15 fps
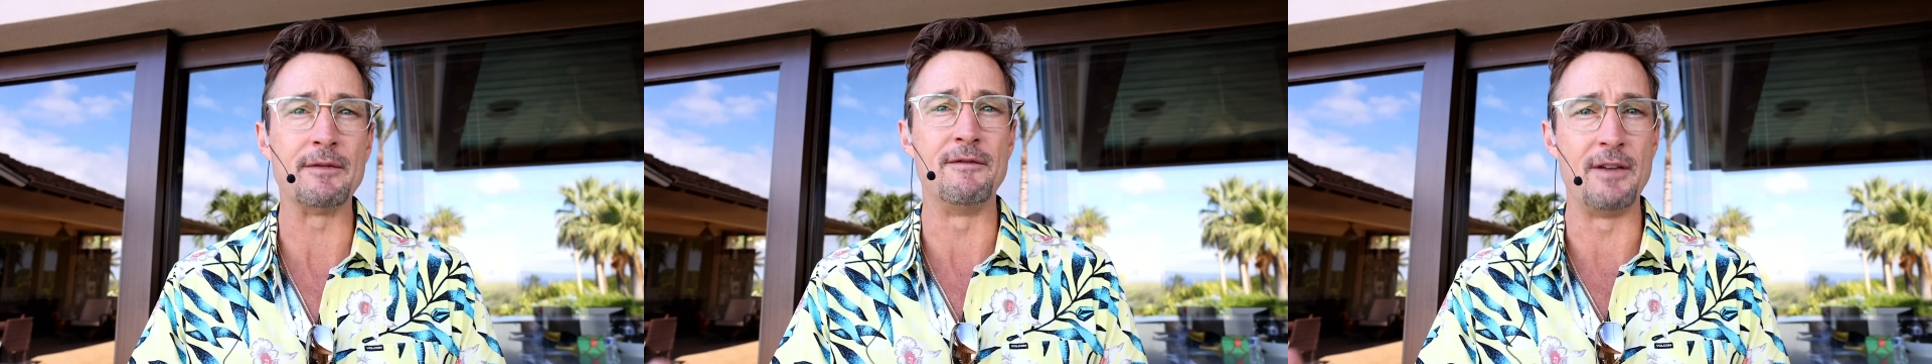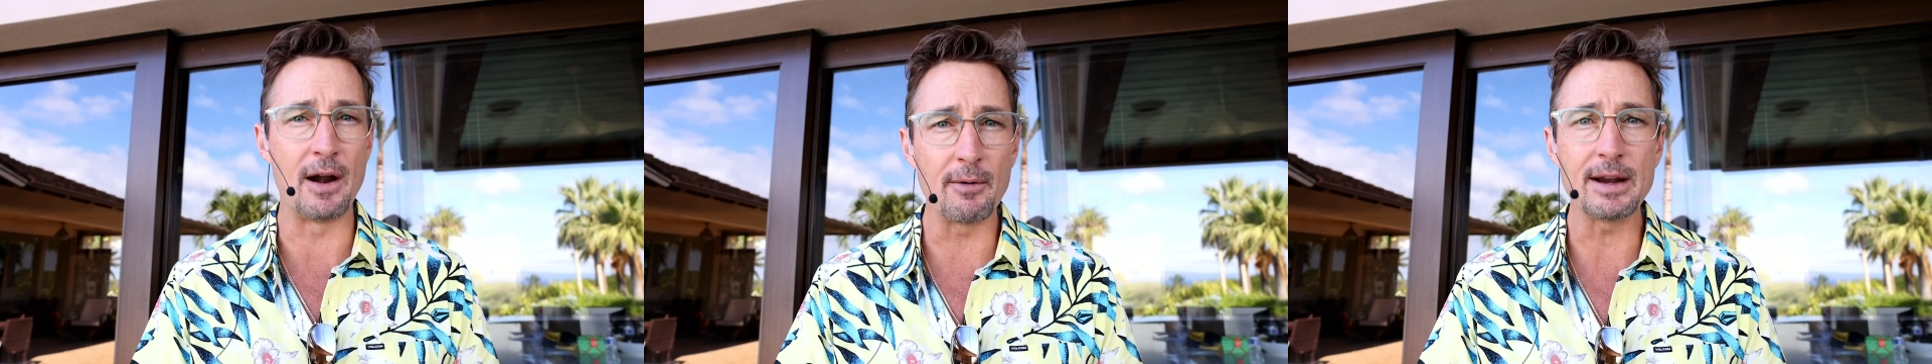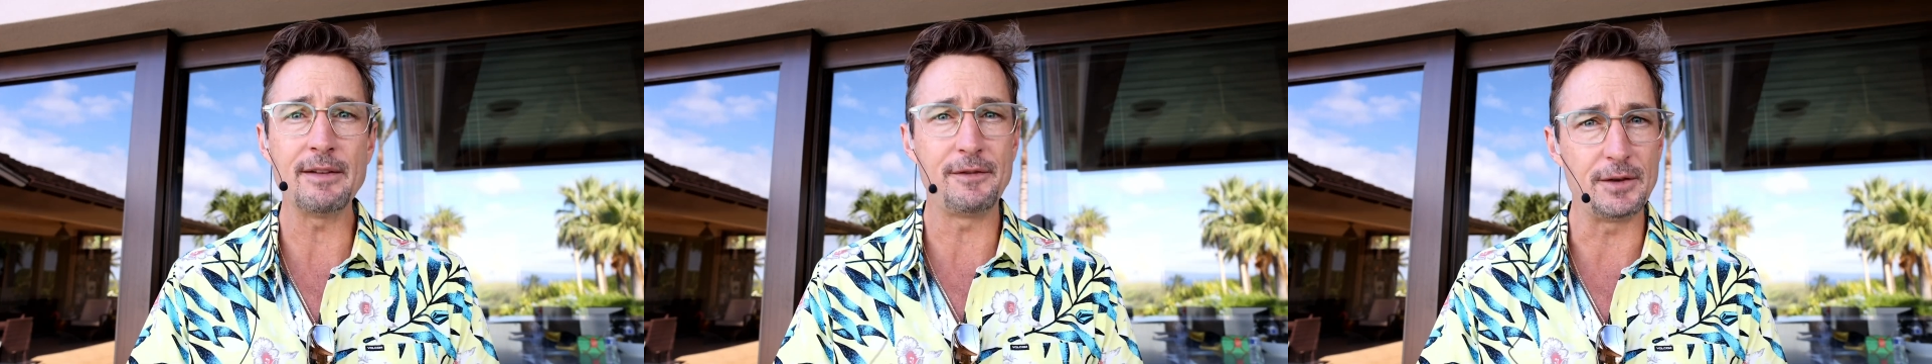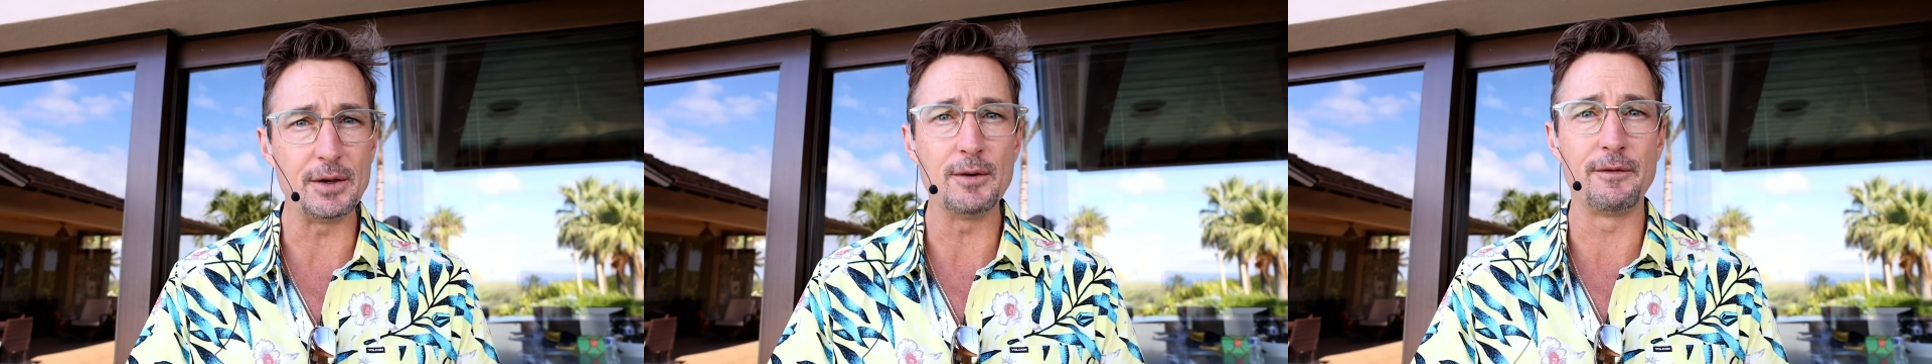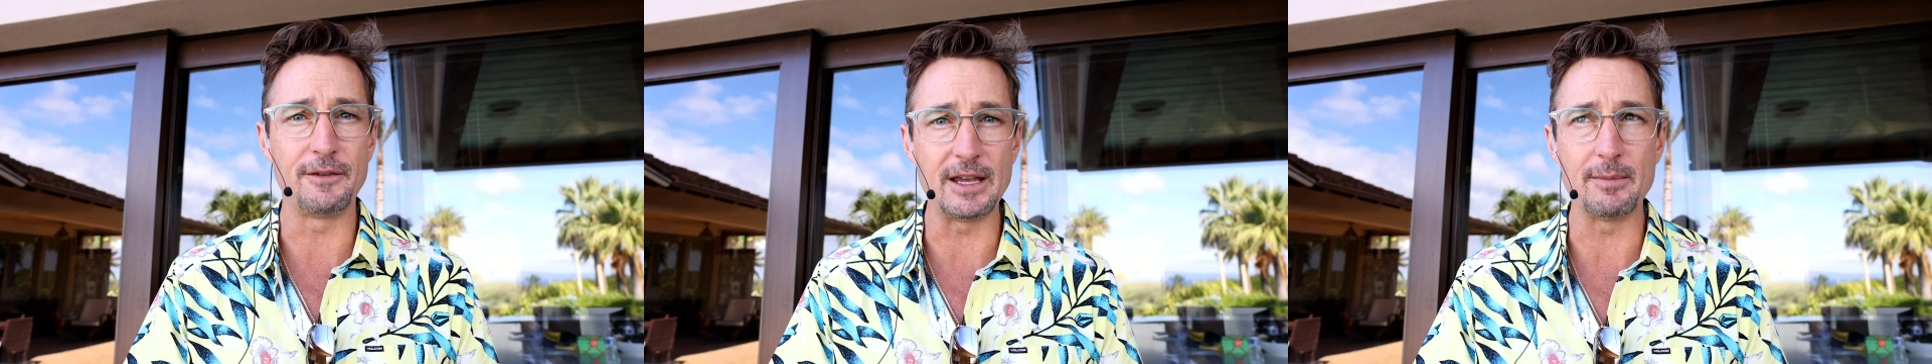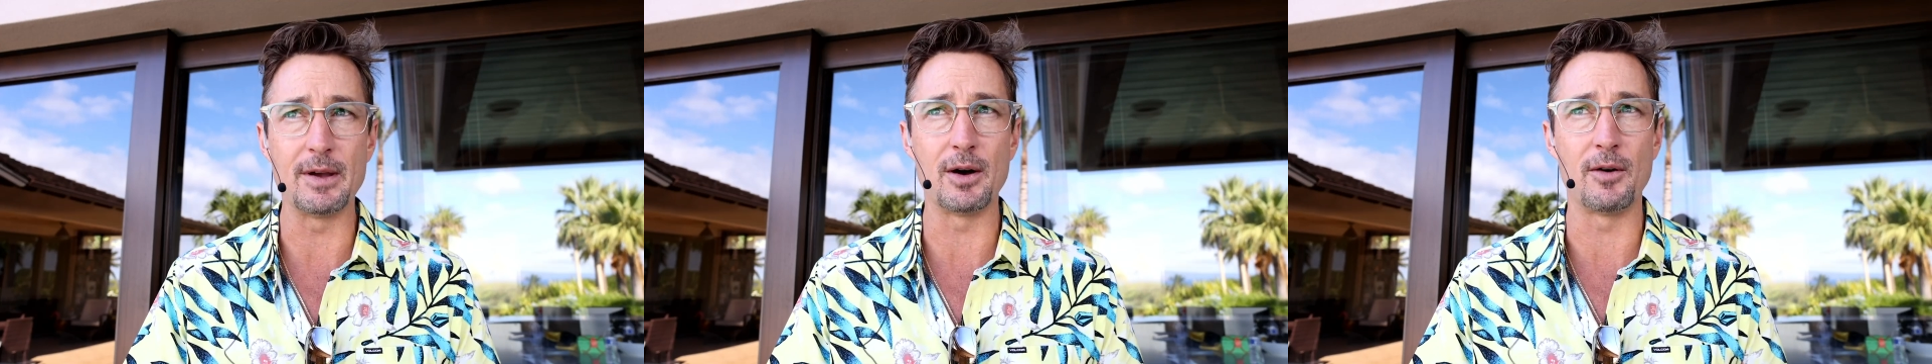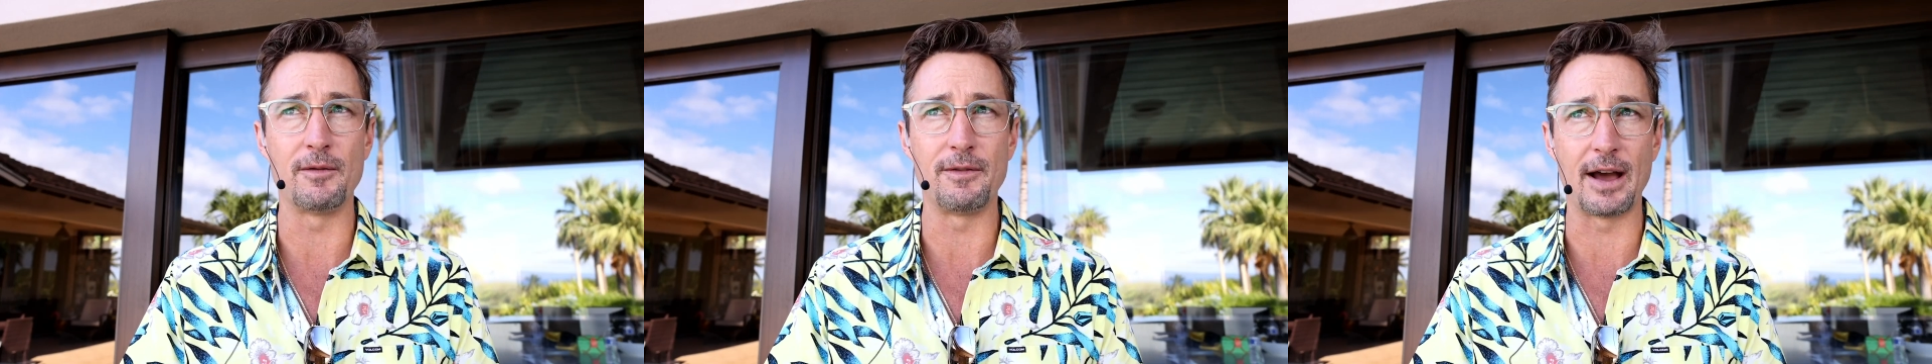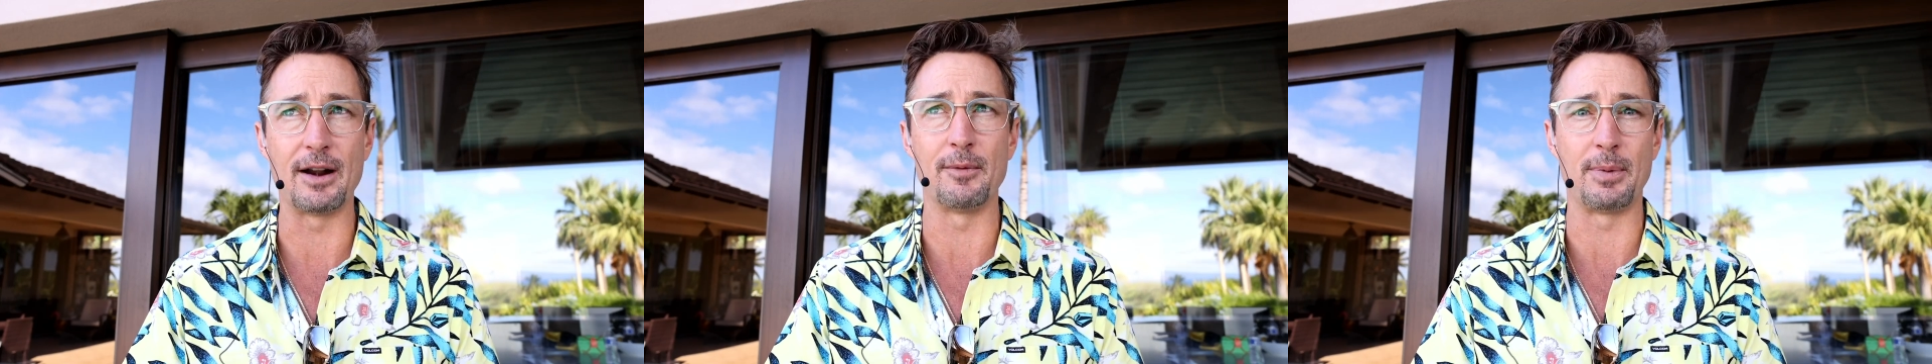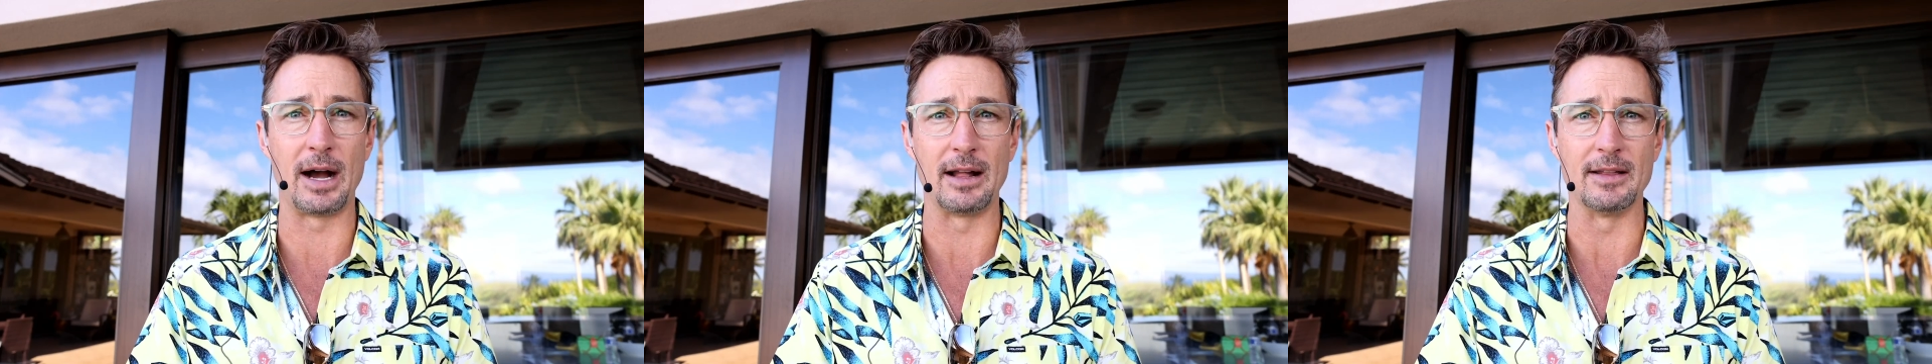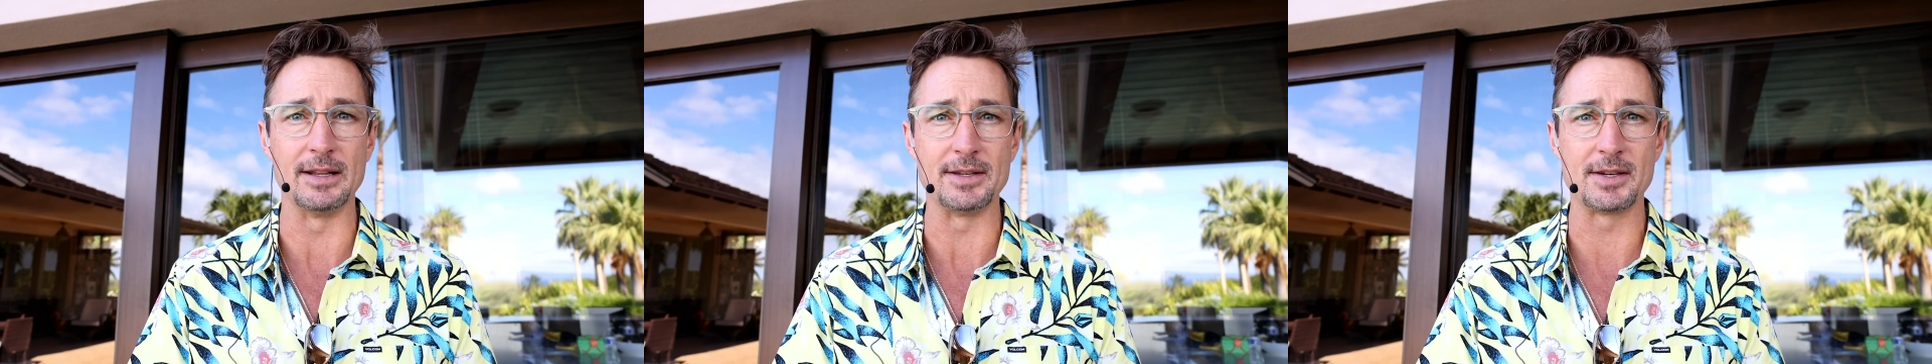very few female fighter
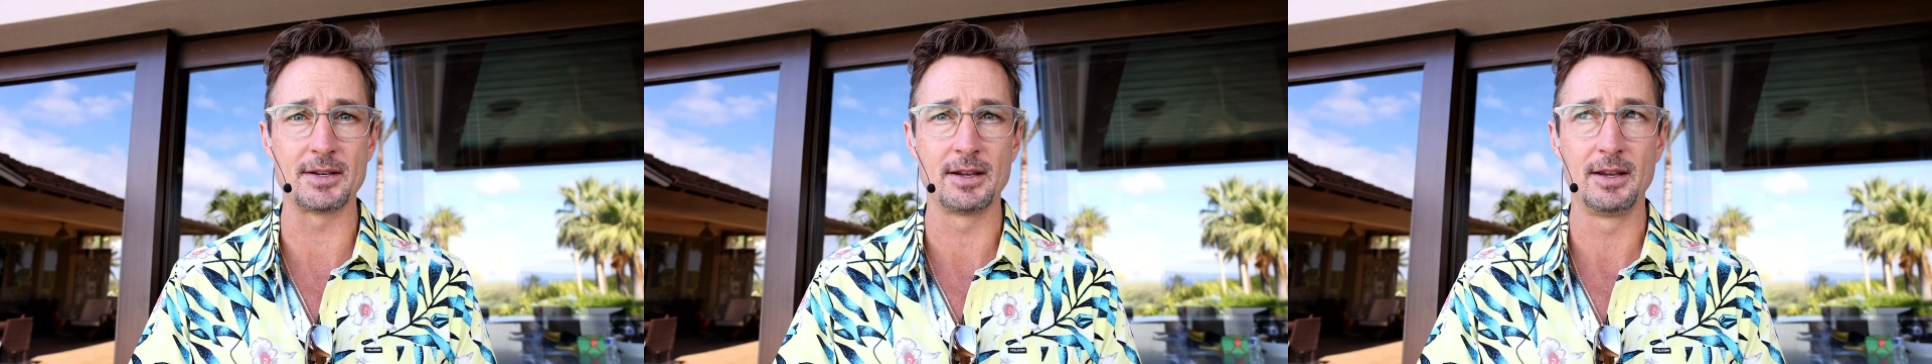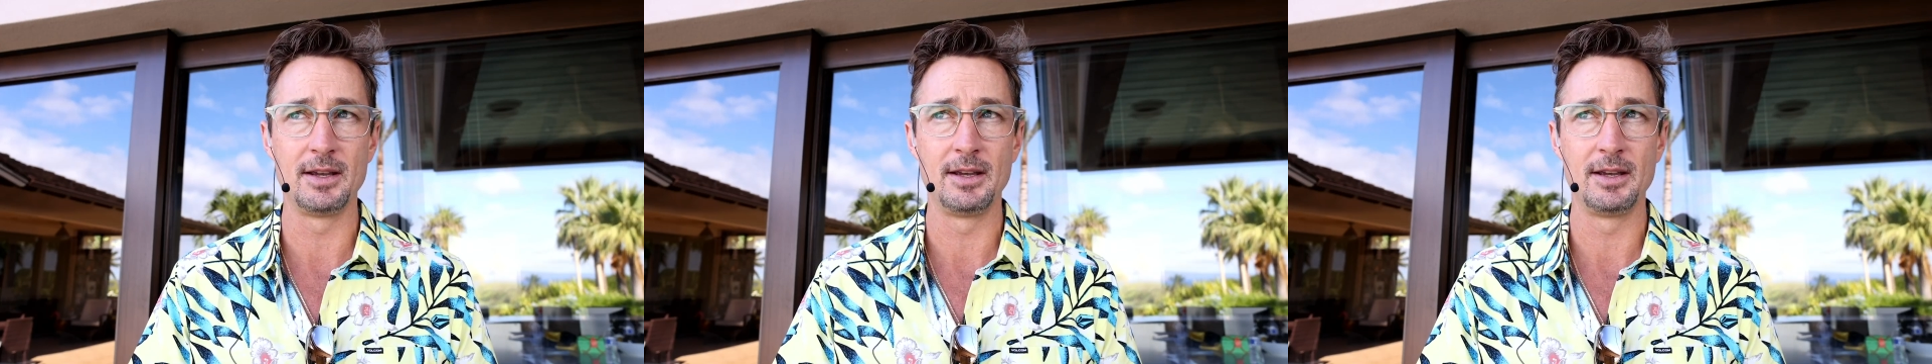pilots